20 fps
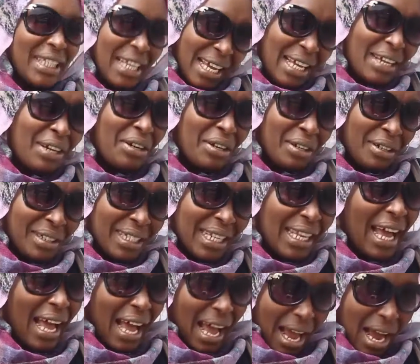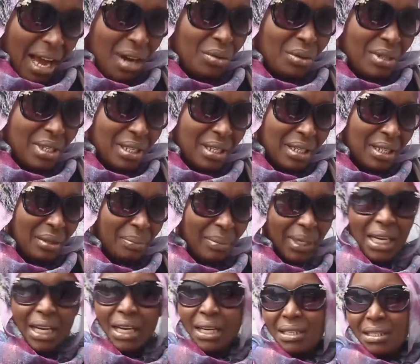We thank God they are out,
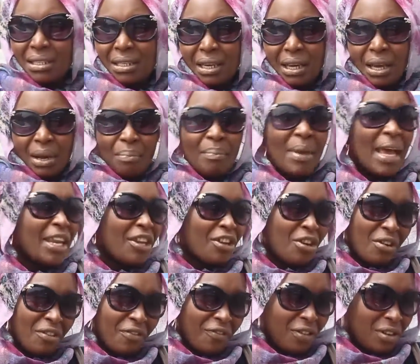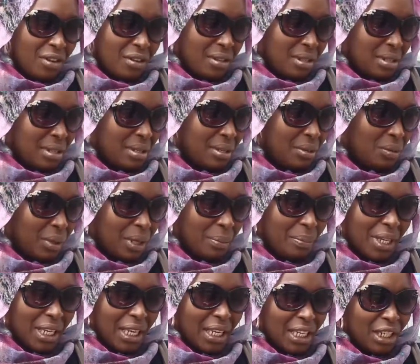because many of us
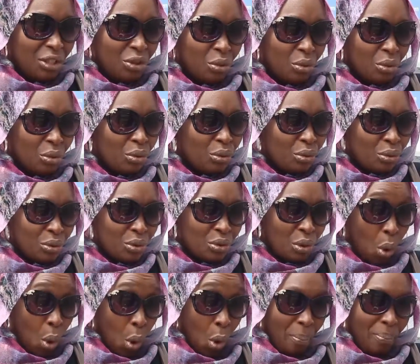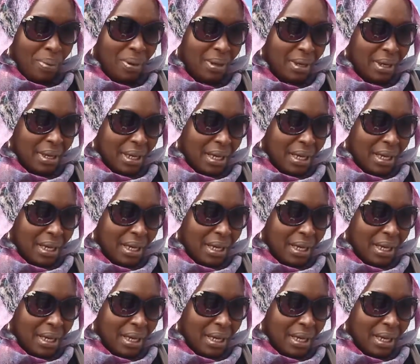were beginning to lose hope